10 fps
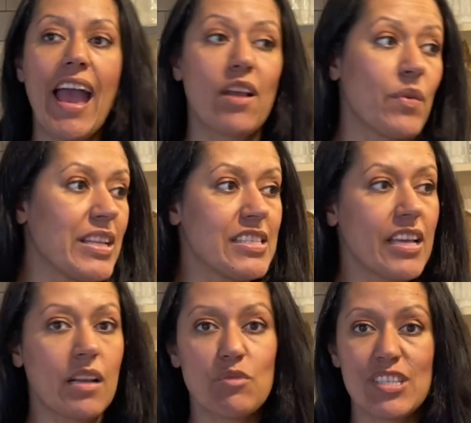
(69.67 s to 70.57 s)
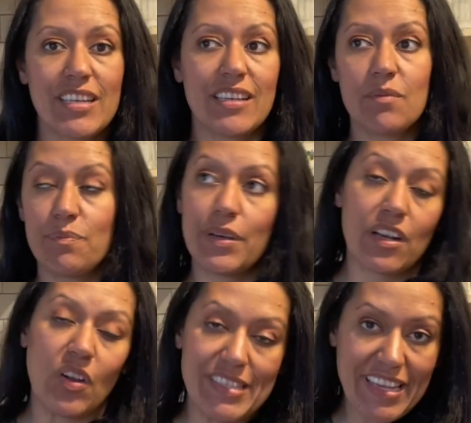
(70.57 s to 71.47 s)
And when it's done, I'm just gonna put
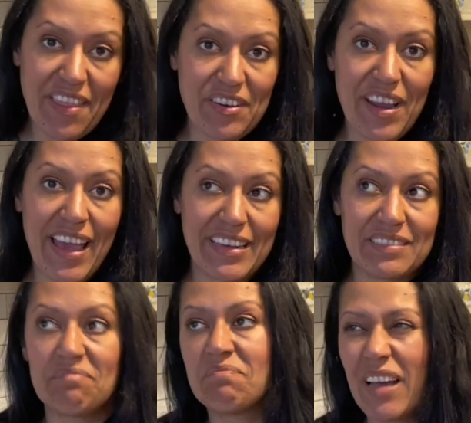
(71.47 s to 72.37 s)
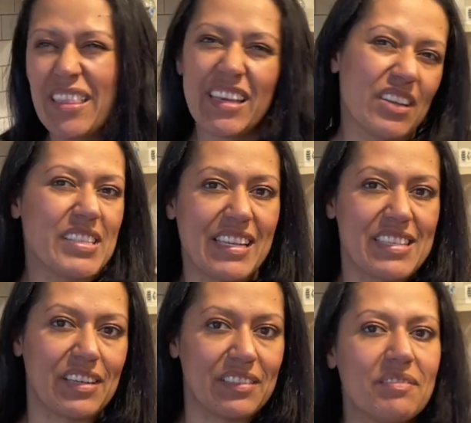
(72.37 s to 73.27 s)
it all together, and I think it'll
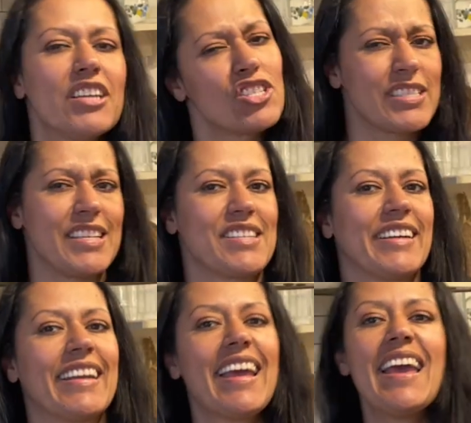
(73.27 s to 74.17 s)
taste good. It should taste good.